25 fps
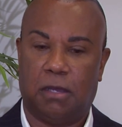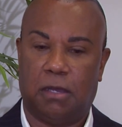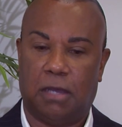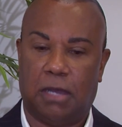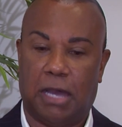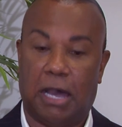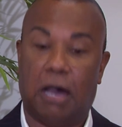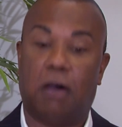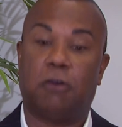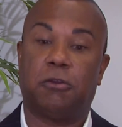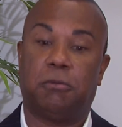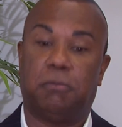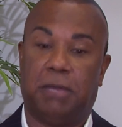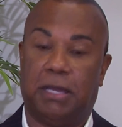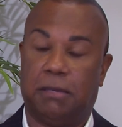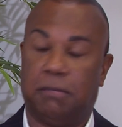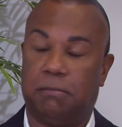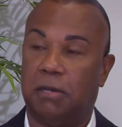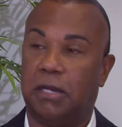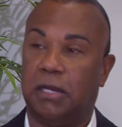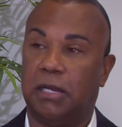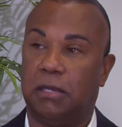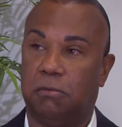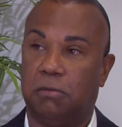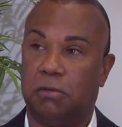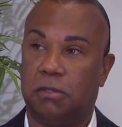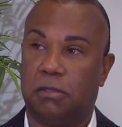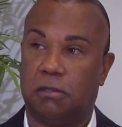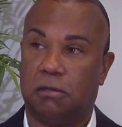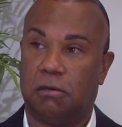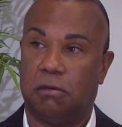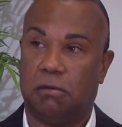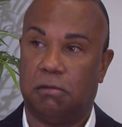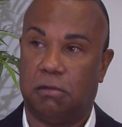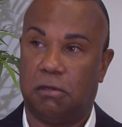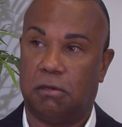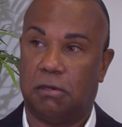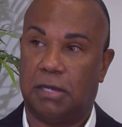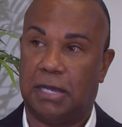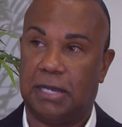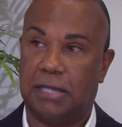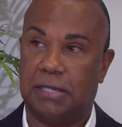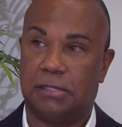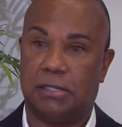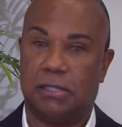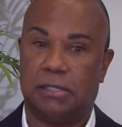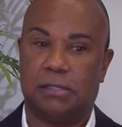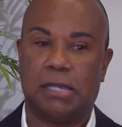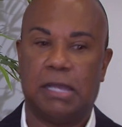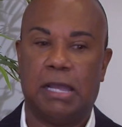how to make money with their
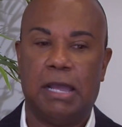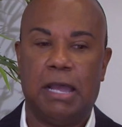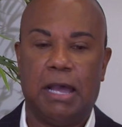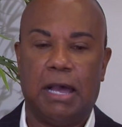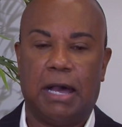license.